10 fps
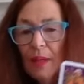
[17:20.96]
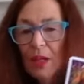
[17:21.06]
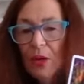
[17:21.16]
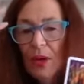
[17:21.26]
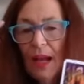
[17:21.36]

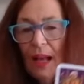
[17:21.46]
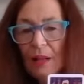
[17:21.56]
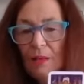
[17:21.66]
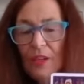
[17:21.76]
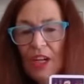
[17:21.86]
but who
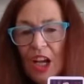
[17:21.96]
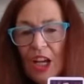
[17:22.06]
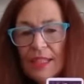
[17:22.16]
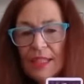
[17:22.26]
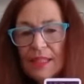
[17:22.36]

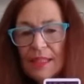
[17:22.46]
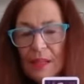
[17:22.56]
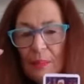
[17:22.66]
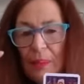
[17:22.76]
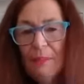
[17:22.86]

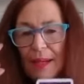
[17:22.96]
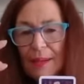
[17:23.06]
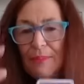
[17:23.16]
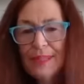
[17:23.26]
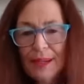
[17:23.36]
galvanizes the
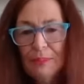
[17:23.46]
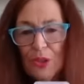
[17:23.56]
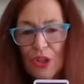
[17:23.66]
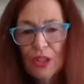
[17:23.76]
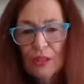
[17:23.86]
public
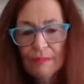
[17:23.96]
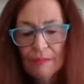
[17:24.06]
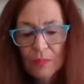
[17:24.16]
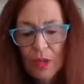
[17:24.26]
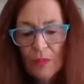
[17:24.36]
perception
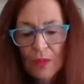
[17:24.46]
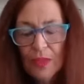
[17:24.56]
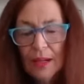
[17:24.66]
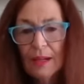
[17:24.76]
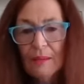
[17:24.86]
of
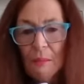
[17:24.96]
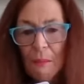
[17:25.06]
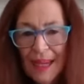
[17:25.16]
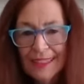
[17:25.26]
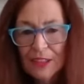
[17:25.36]
it, that it
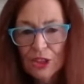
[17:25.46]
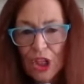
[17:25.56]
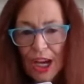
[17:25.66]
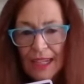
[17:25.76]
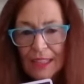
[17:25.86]
must
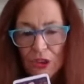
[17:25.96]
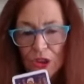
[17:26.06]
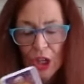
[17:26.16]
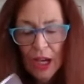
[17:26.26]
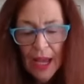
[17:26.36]

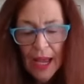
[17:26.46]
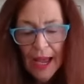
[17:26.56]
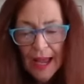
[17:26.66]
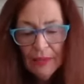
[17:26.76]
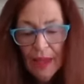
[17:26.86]
change
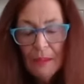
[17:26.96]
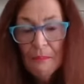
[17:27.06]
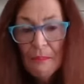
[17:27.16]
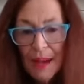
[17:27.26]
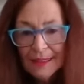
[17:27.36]
and they
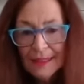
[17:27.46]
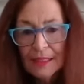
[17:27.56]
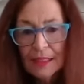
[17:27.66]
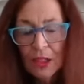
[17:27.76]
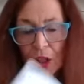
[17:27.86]

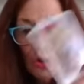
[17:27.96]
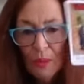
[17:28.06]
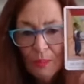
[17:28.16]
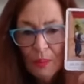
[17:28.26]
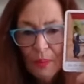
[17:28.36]
must
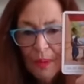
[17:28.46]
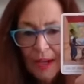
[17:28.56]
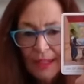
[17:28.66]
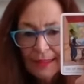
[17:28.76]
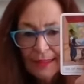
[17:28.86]

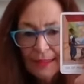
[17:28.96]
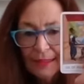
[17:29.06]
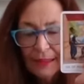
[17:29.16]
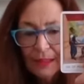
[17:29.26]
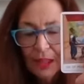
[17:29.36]
compromise.